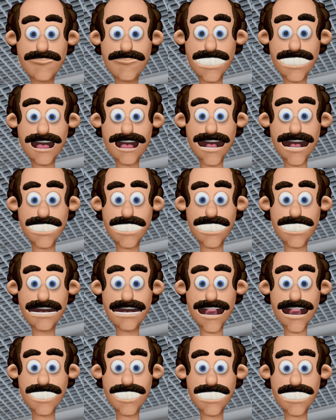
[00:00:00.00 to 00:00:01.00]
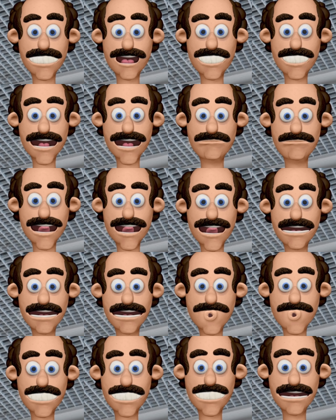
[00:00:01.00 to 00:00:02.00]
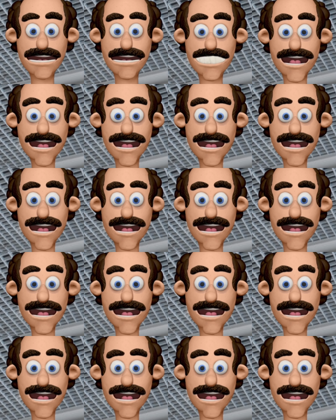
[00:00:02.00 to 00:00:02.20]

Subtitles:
False ceilings are commonly used in